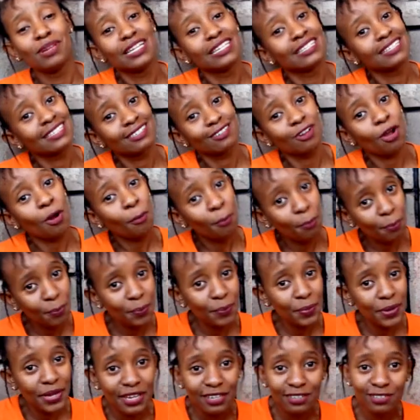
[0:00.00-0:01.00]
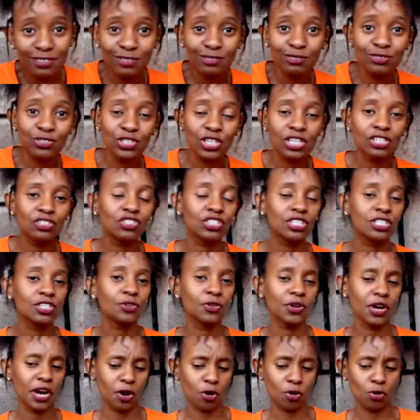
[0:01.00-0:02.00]
stop being so judgy, or
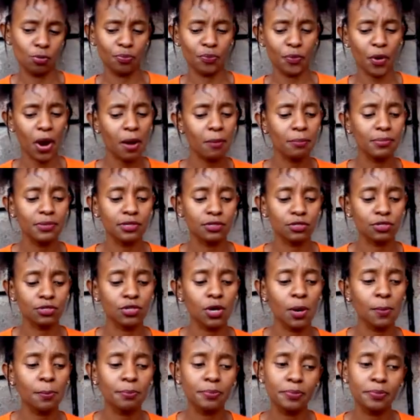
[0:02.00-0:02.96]
I could probably stop